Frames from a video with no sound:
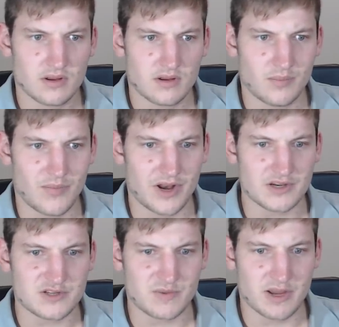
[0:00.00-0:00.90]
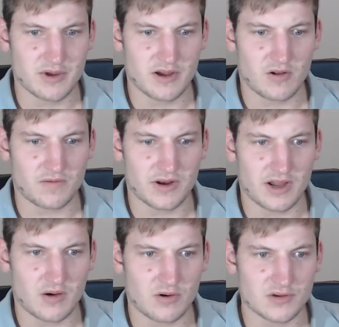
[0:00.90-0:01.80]
minutes, maybe half an
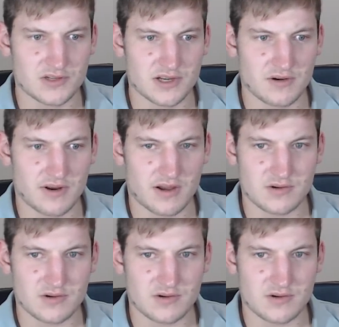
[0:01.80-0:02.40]
hour or so now.